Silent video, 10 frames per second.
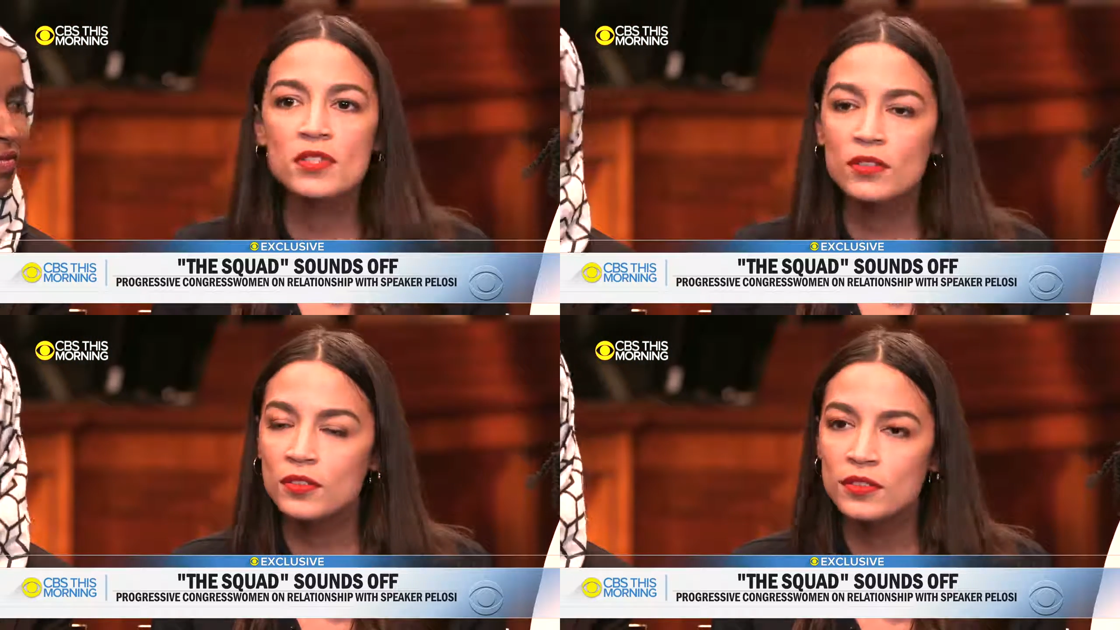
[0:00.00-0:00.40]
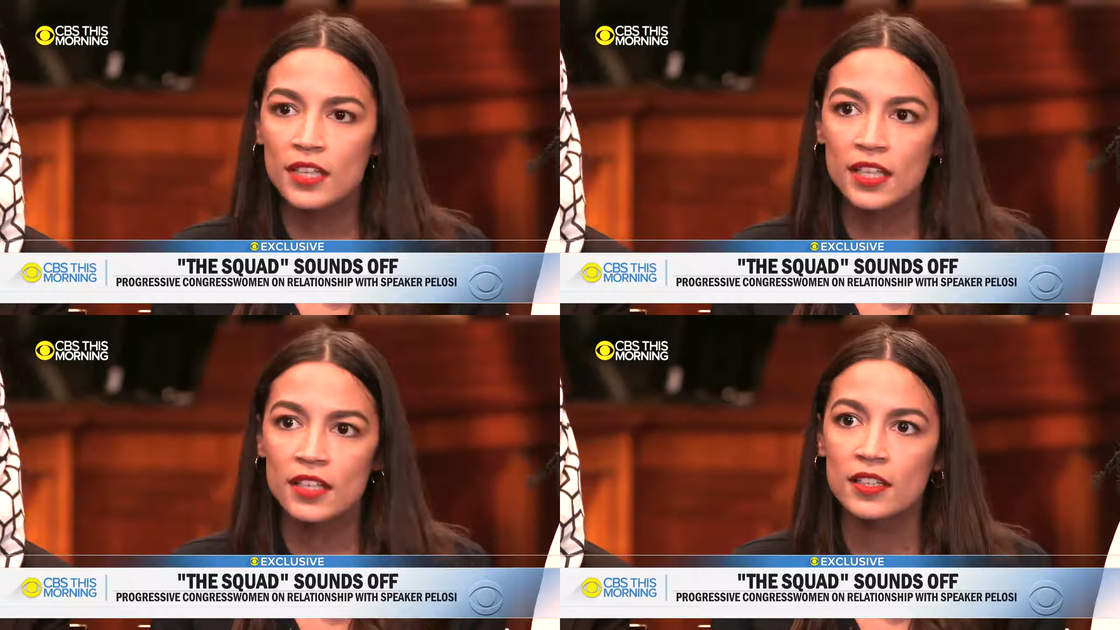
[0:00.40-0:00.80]
with
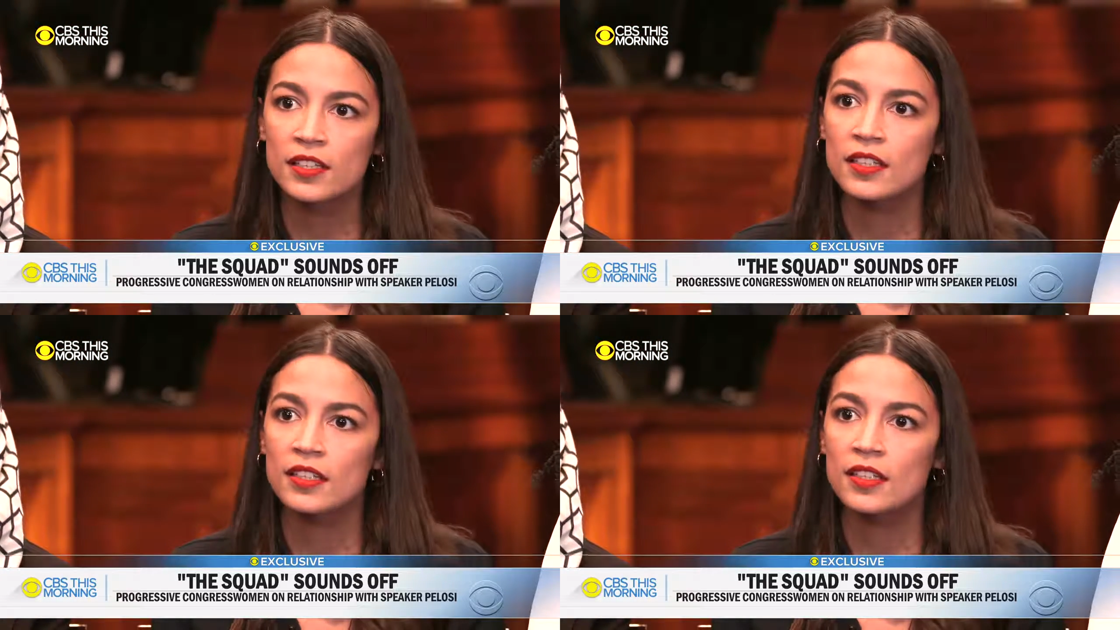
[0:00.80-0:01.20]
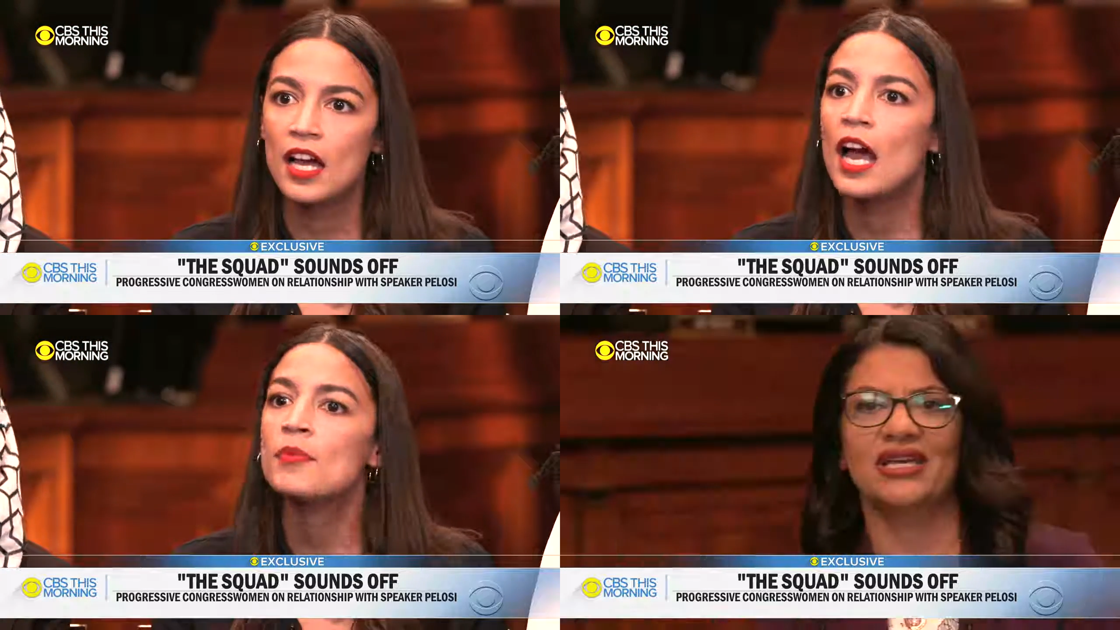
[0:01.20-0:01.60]
House
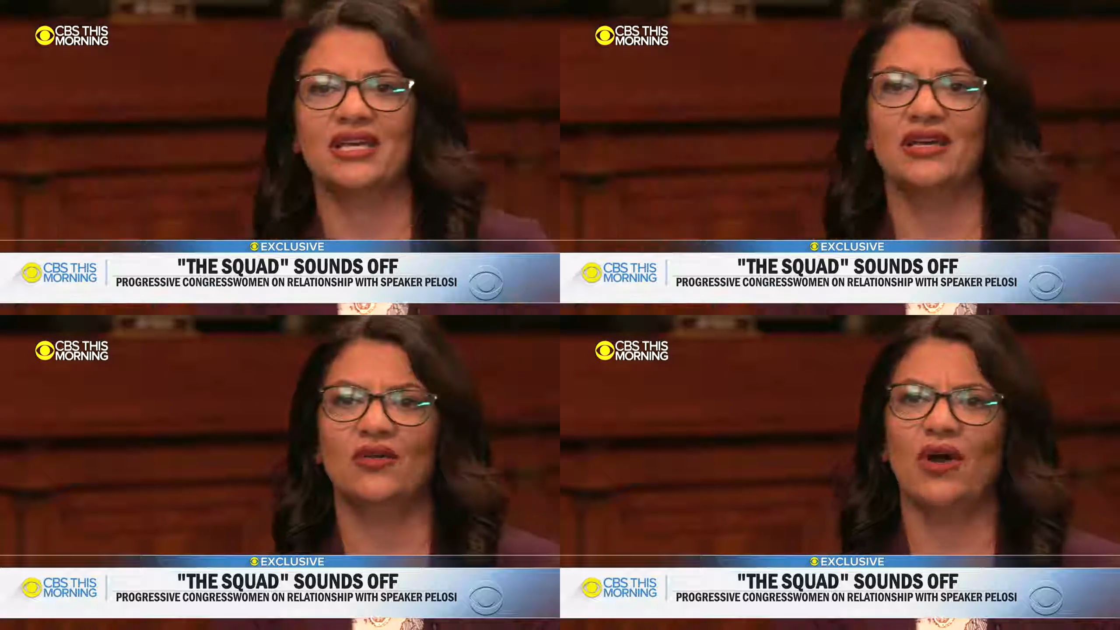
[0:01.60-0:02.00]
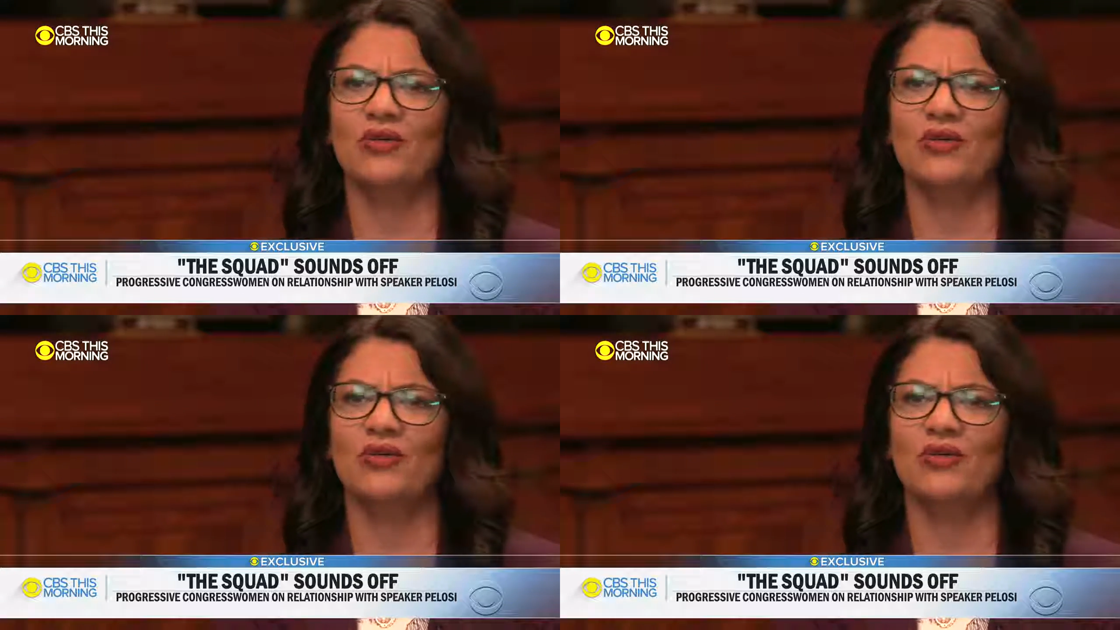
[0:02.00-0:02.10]
Speaker Nancy Pelosi?